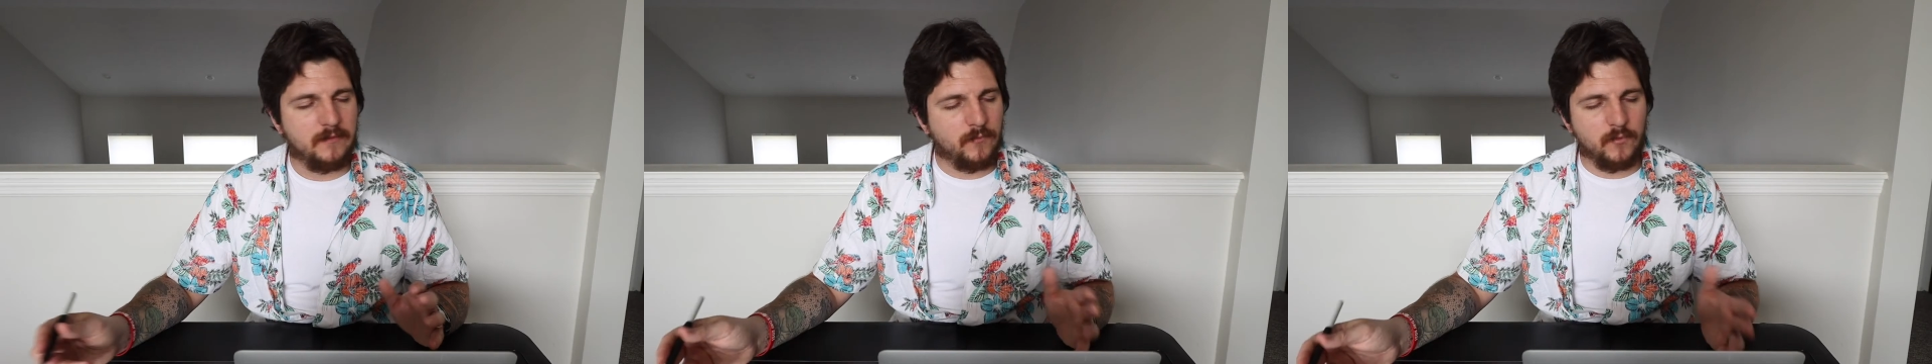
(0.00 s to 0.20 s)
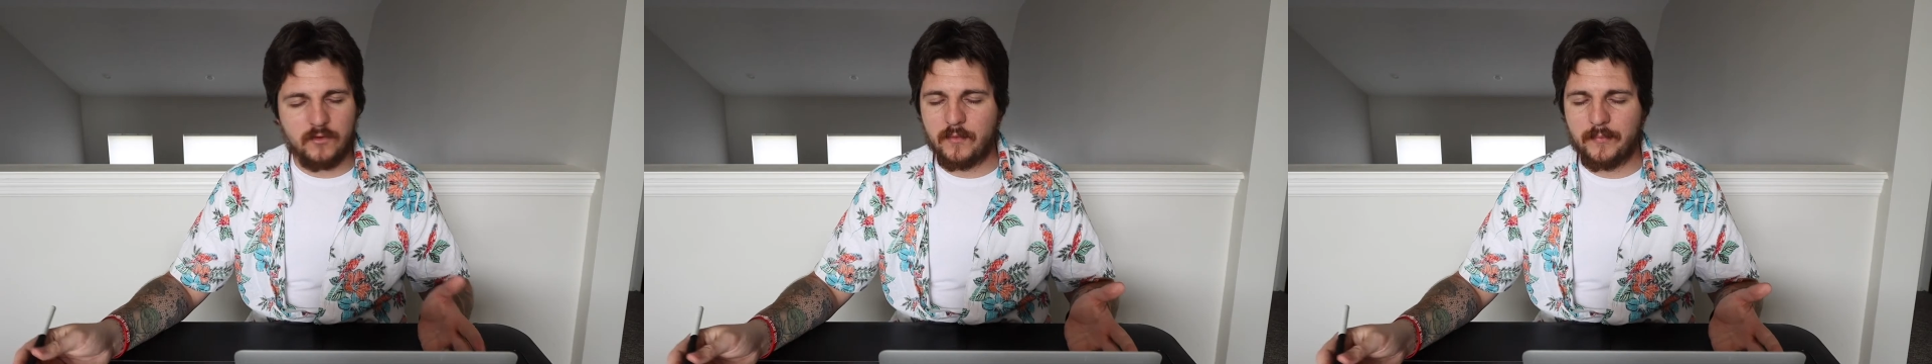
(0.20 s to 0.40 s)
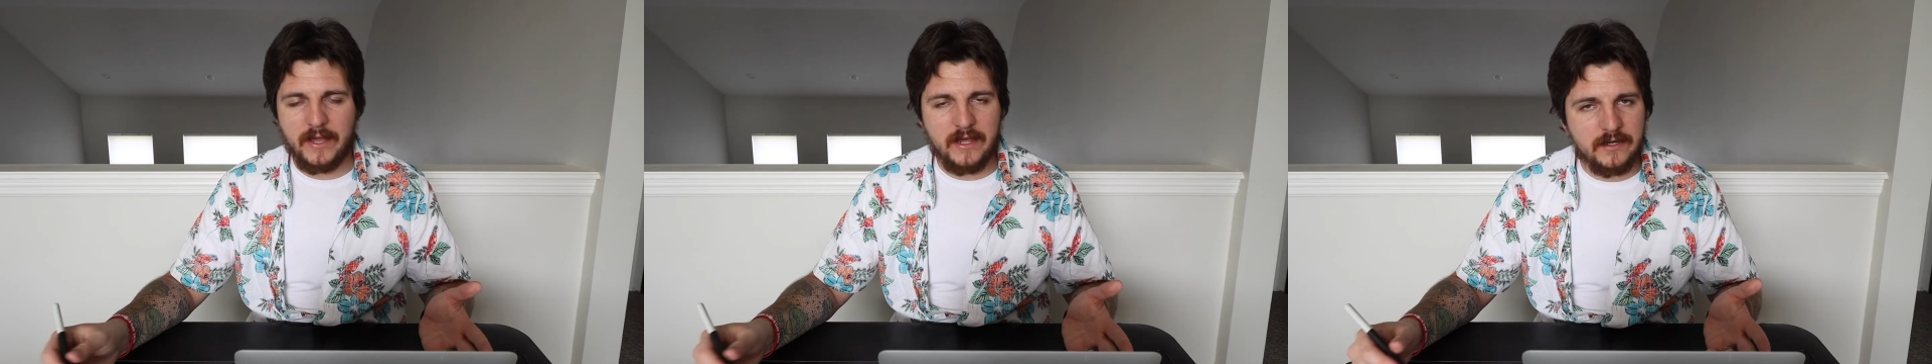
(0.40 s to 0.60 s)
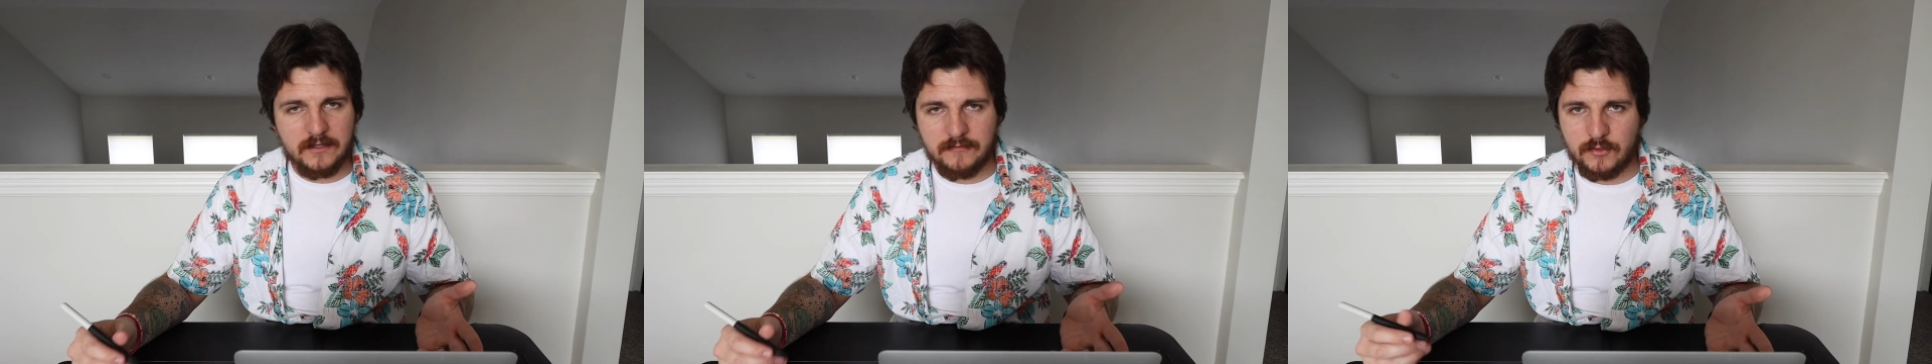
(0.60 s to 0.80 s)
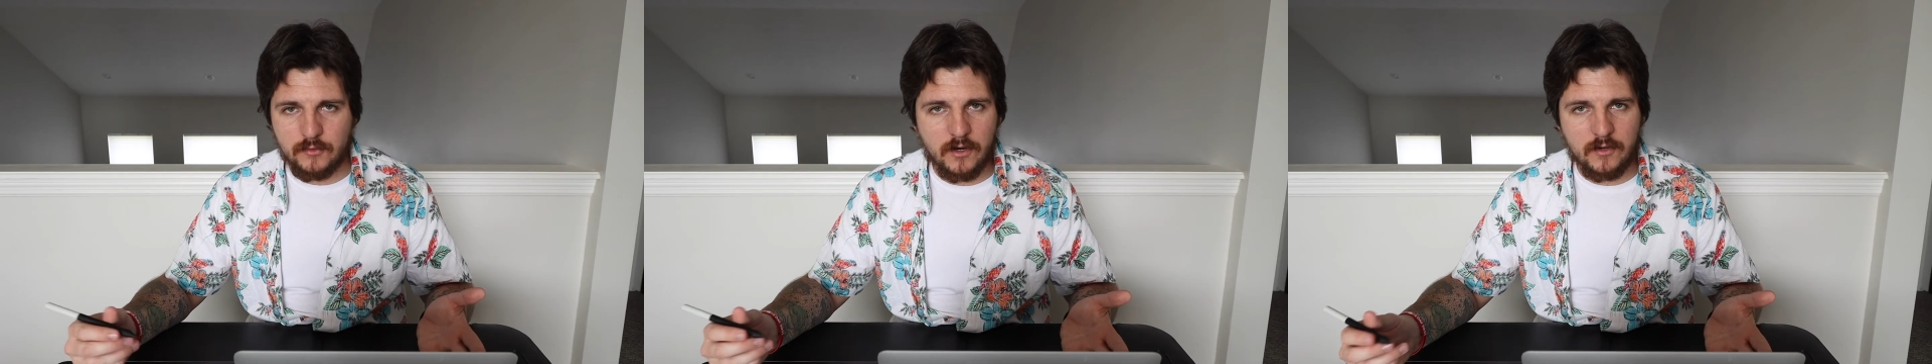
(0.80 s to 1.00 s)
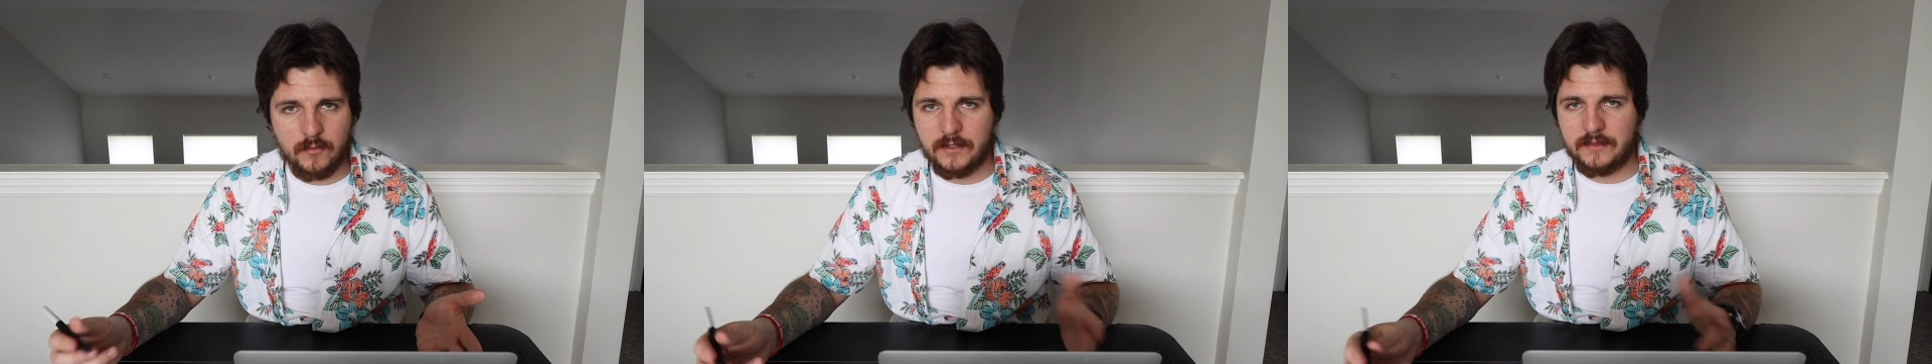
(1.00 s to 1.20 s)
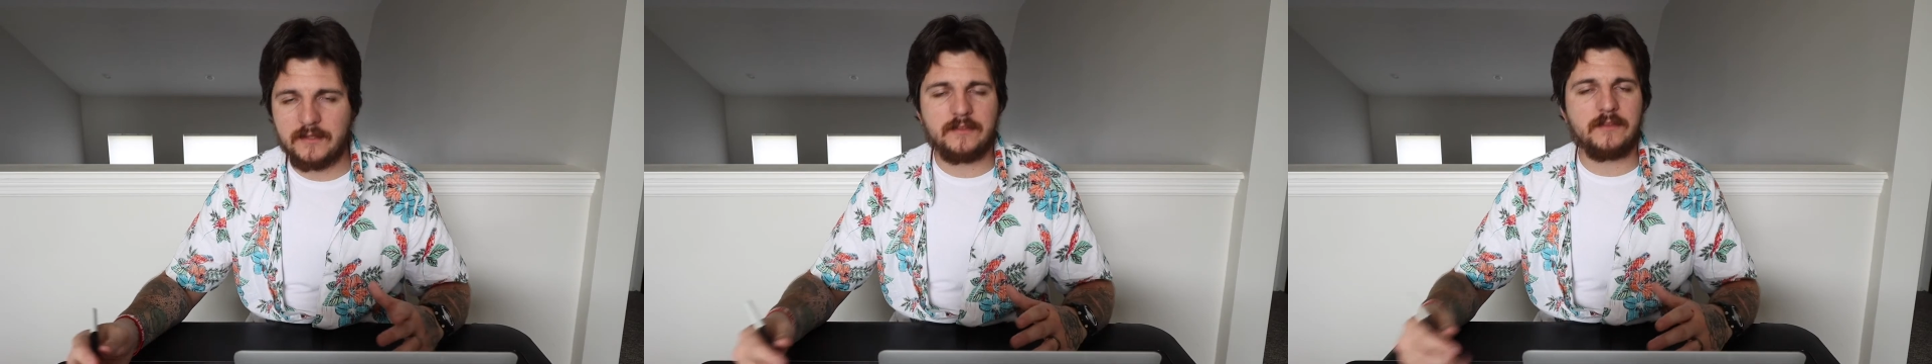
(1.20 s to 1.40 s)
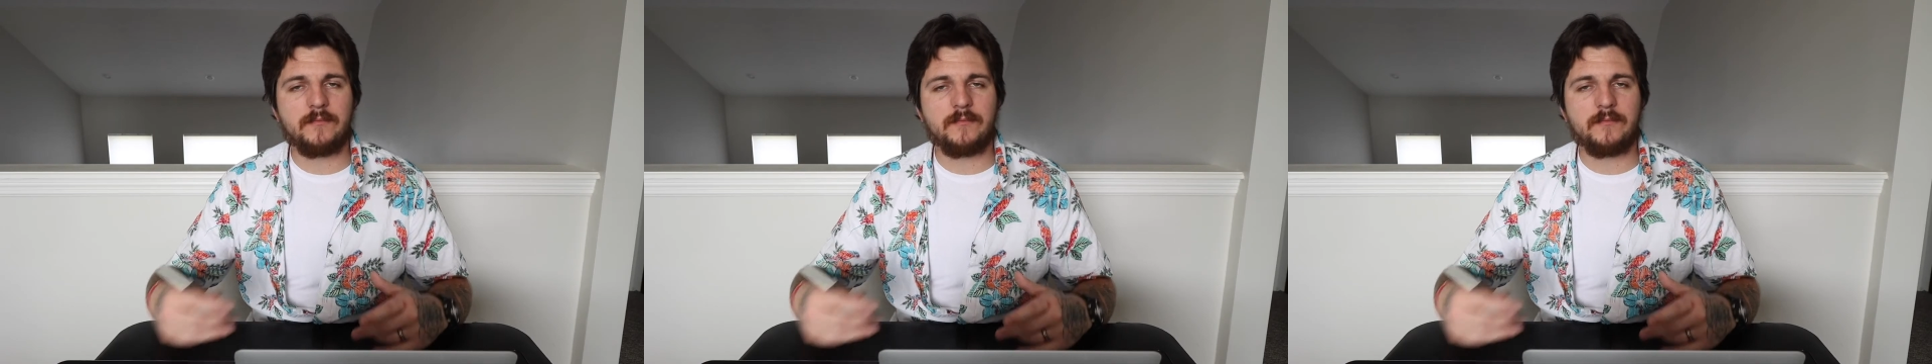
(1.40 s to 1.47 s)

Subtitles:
more repetitive you are with it,